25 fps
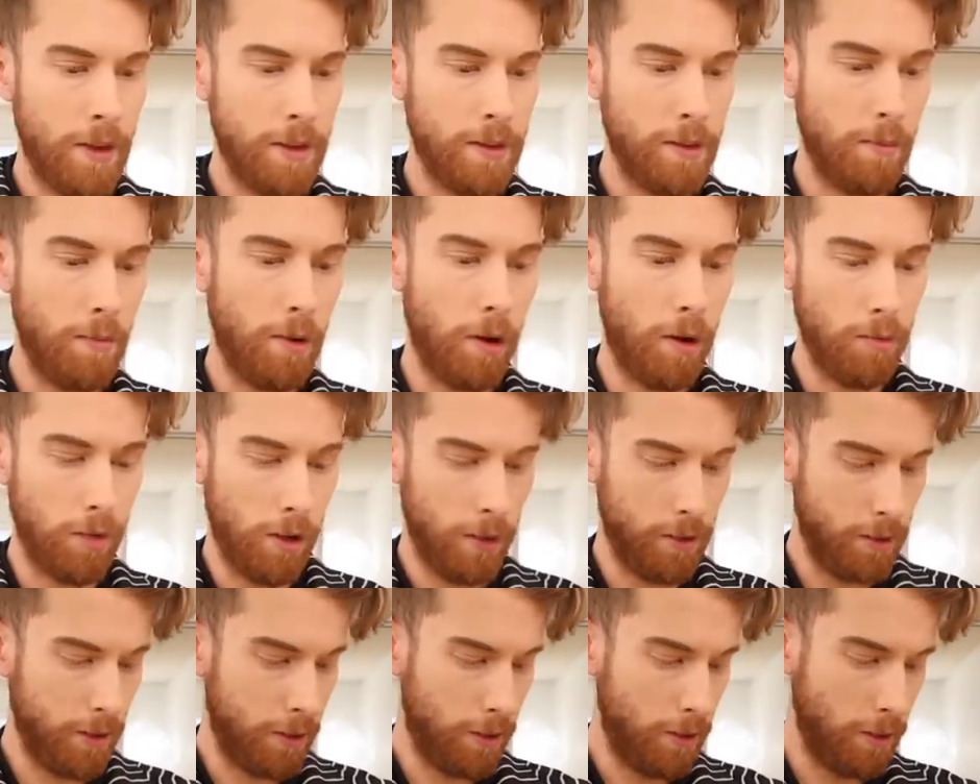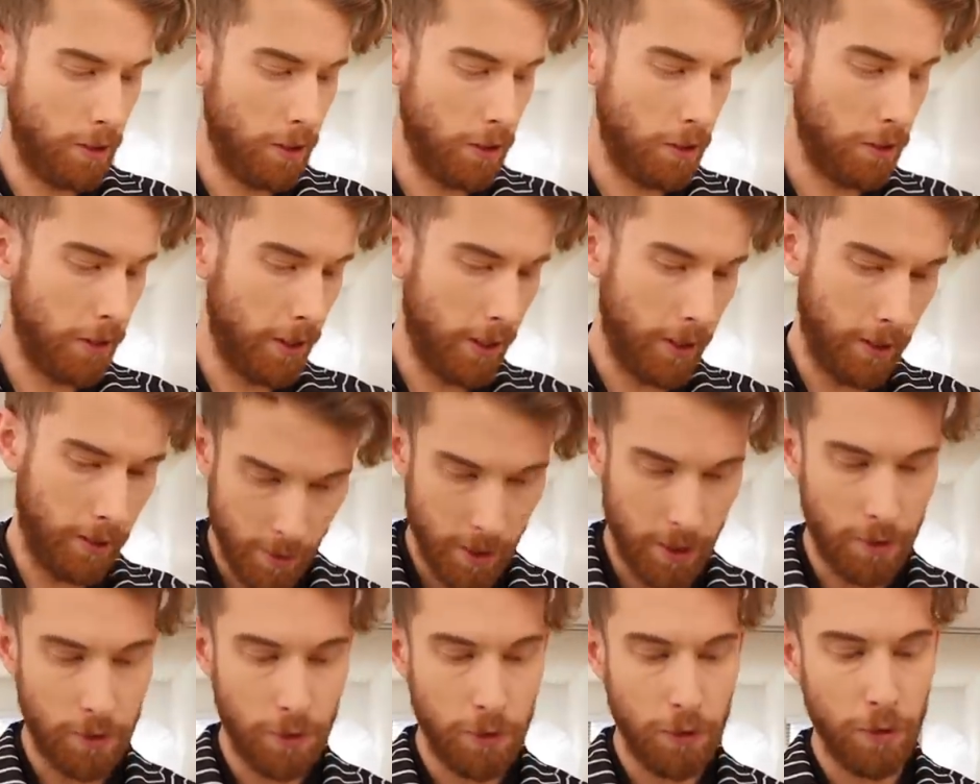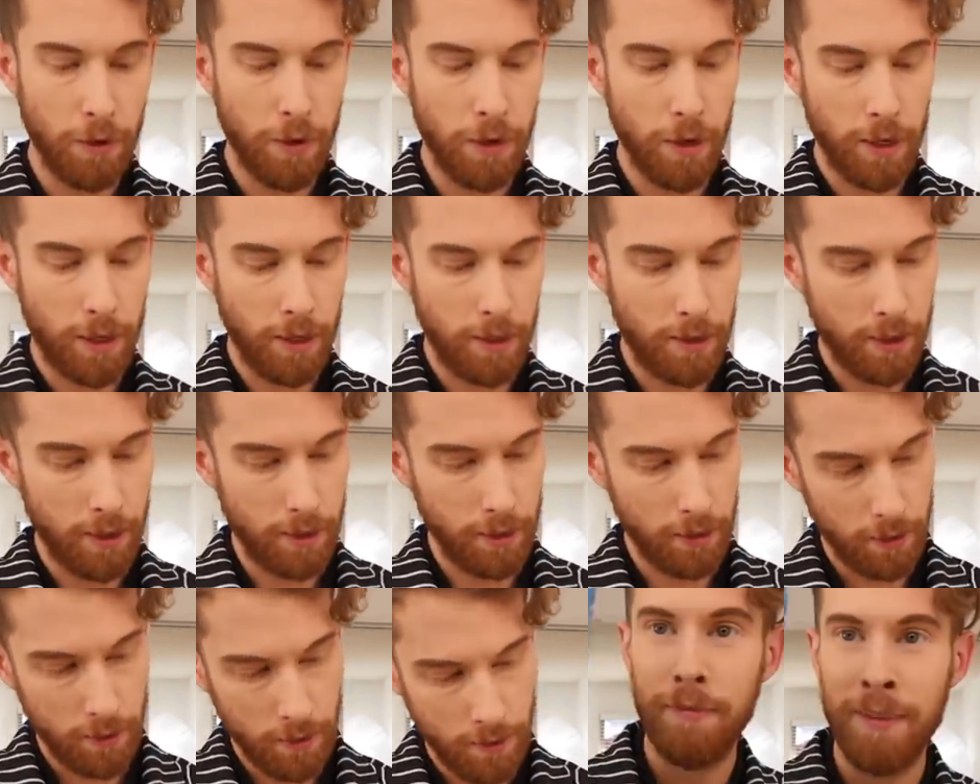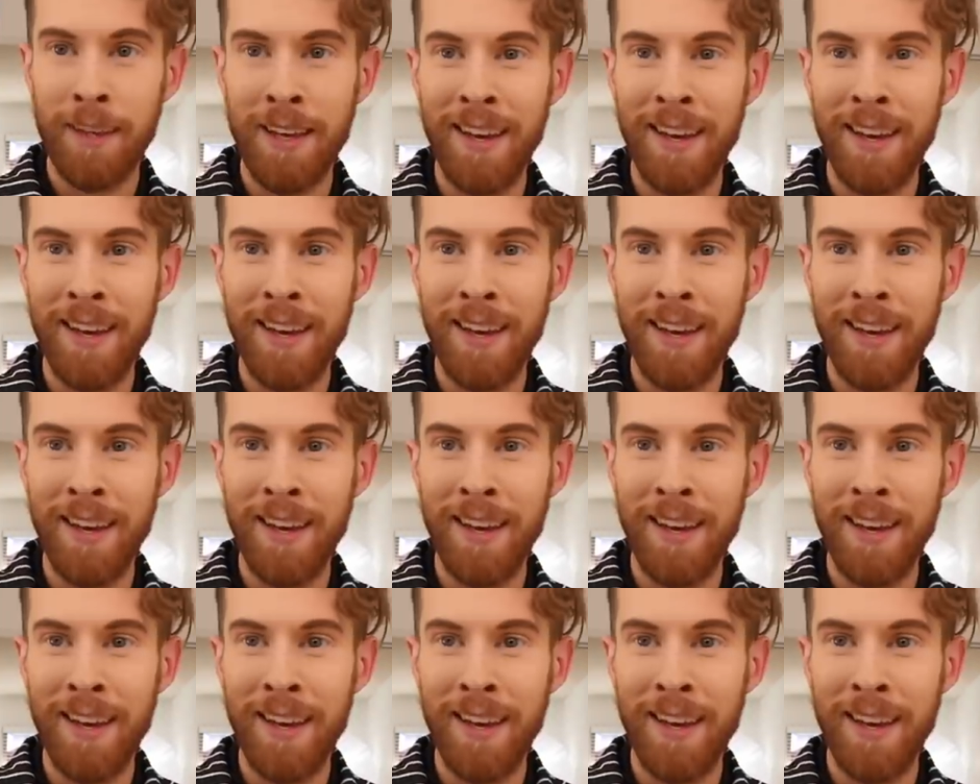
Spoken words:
That's a Bob Ross energy drink. I'm getting too good at this.